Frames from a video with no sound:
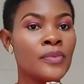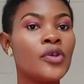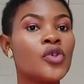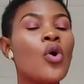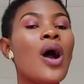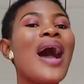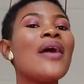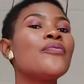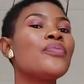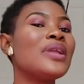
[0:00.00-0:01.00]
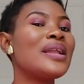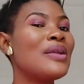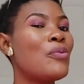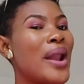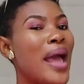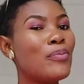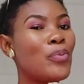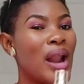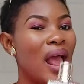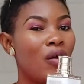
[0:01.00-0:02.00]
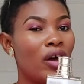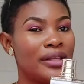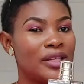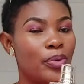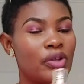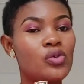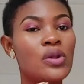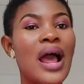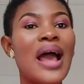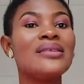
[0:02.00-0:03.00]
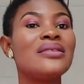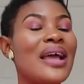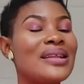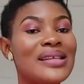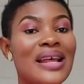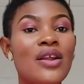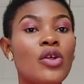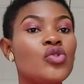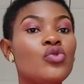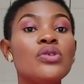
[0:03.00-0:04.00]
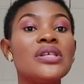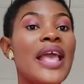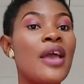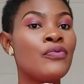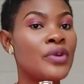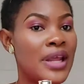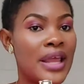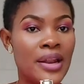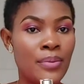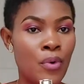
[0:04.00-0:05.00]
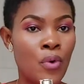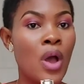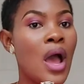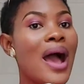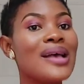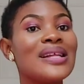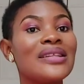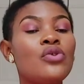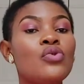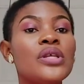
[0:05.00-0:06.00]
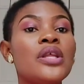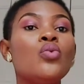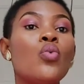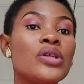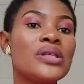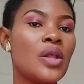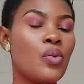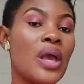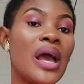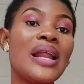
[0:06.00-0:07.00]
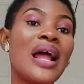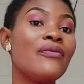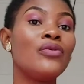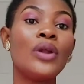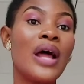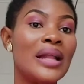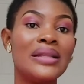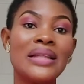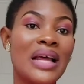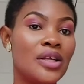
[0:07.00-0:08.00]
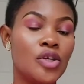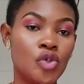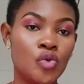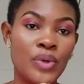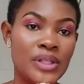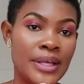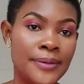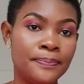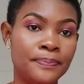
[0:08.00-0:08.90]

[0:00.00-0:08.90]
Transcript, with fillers: So the, when I when I got this bottle, I, I decided not to use it every day anymore. I started using it once in a week and I've not had that issue with it.